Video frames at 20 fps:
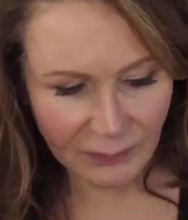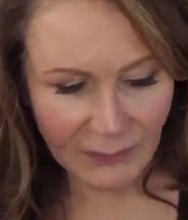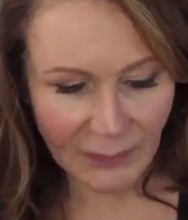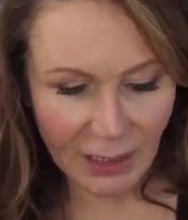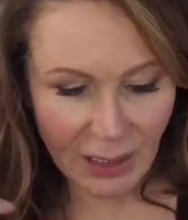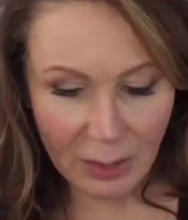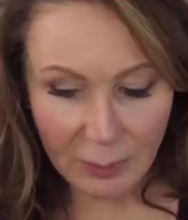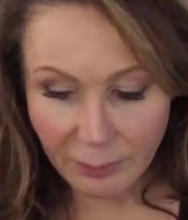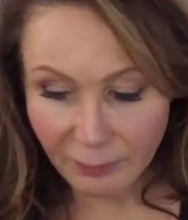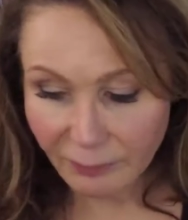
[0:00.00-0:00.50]

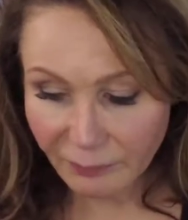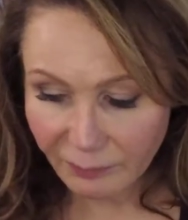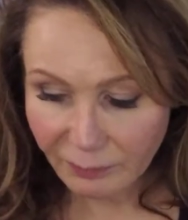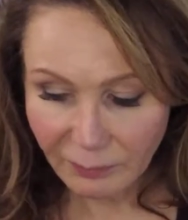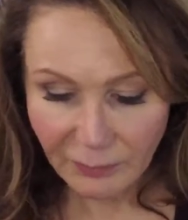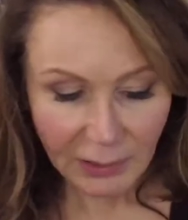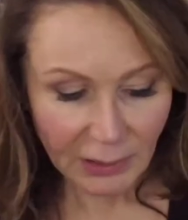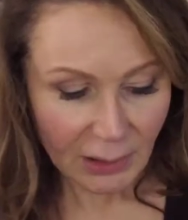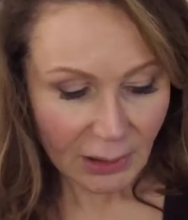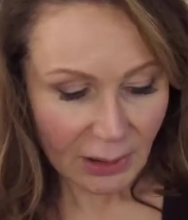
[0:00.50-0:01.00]

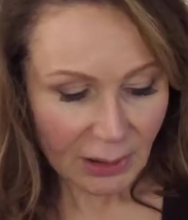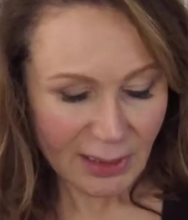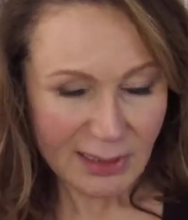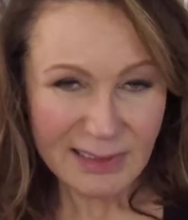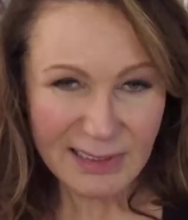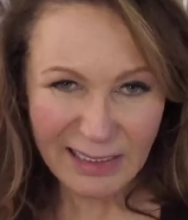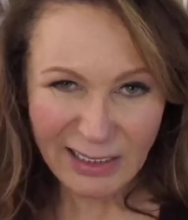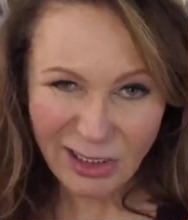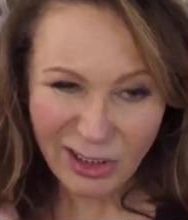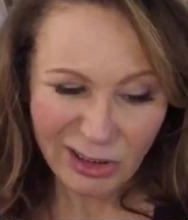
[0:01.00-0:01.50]
It's
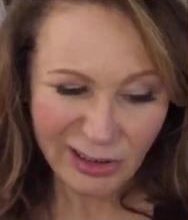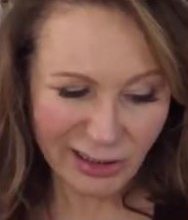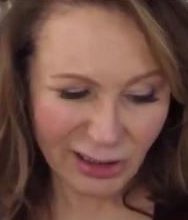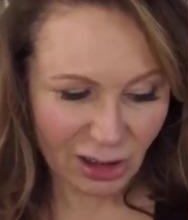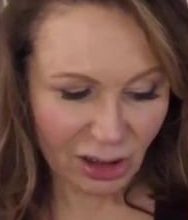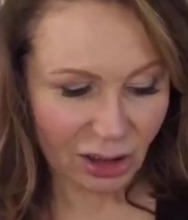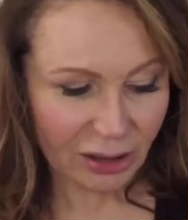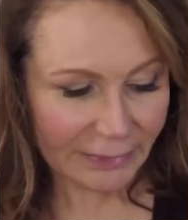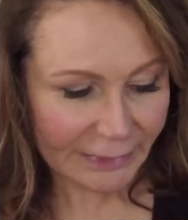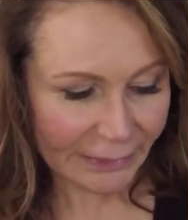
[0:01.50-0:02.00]
like a little
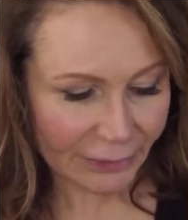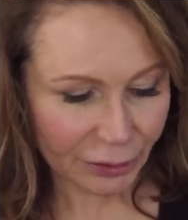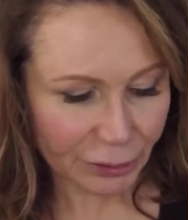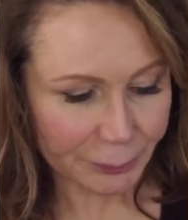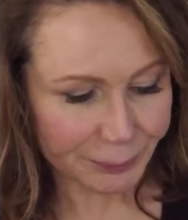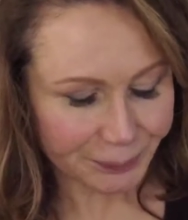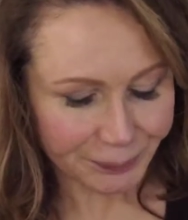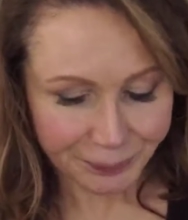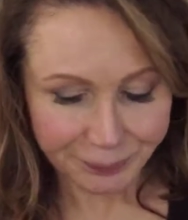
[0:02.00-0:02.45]
cleaner.